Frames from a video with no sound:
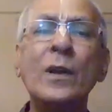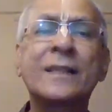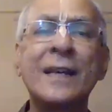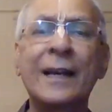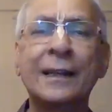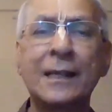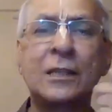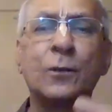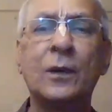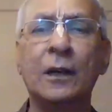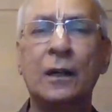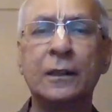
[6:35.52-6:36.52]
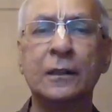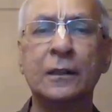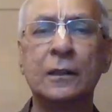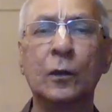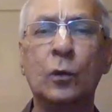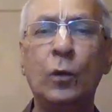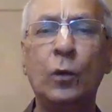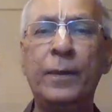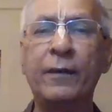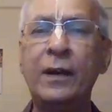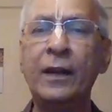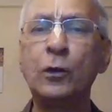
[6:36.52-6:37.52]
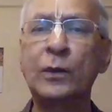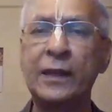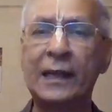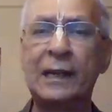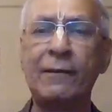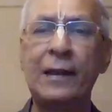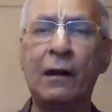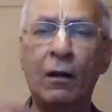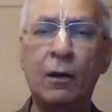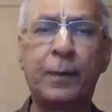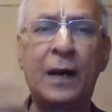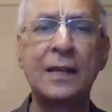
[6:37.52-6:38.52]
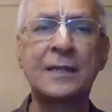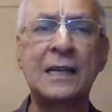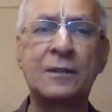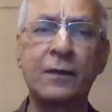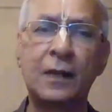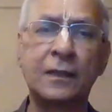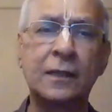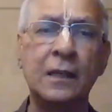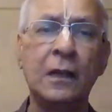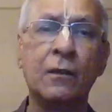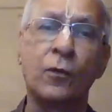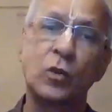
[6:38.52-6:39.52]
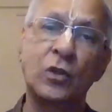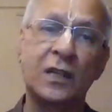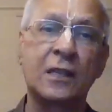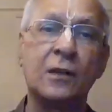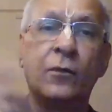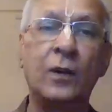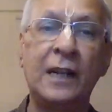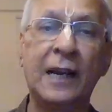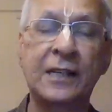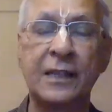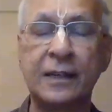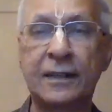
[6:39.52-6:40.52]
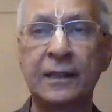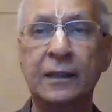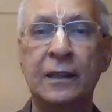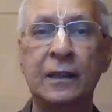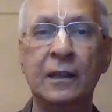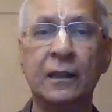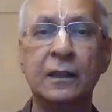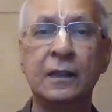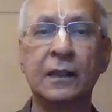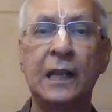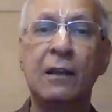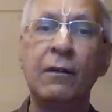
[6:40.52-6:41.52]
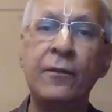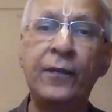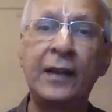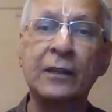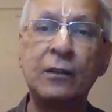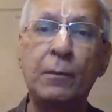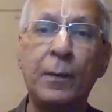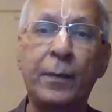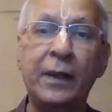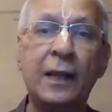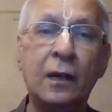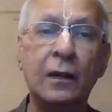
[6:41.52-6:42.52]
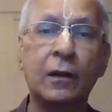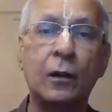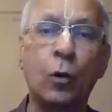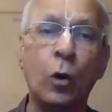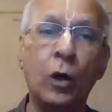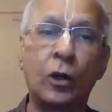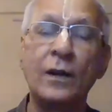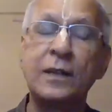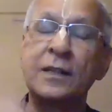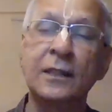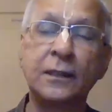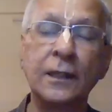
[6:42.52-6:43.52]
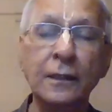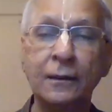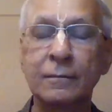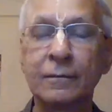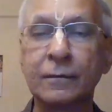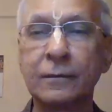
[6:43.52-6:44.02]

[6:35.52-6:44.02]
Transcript: Who is there in this world who will be willing to take away our past as well as future sinful reactions, even if we give them a billion gold coins in return?